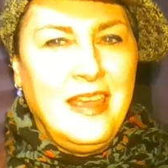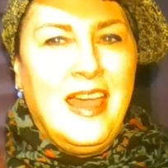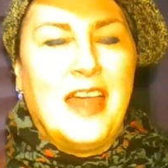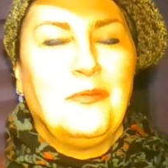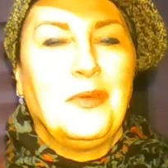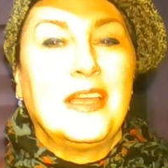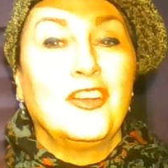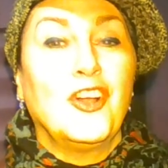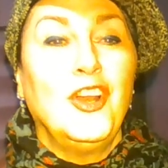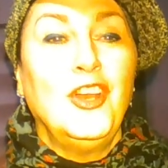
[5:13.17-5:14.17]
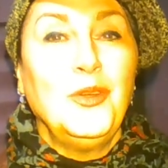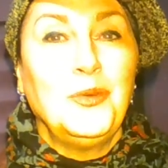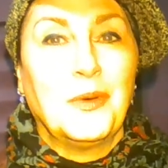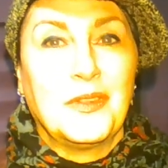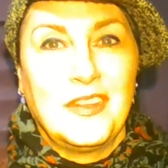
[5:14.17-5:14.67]
and we
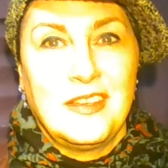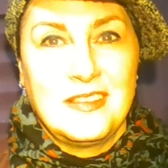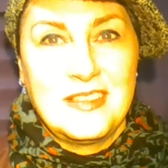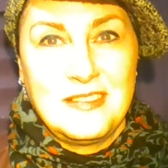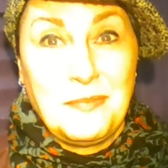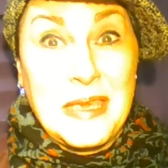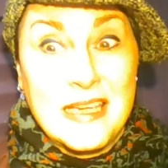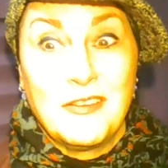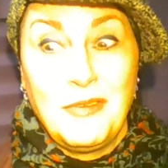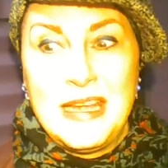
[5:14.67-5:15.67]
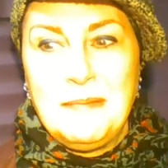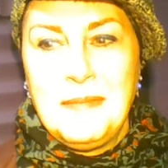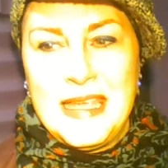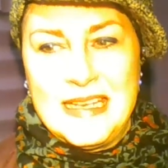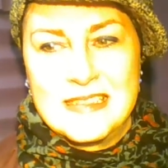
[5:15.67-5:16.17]
conclude what the speaker really
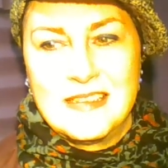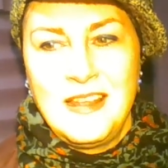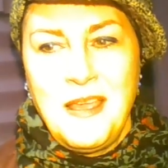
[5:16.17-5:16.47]
means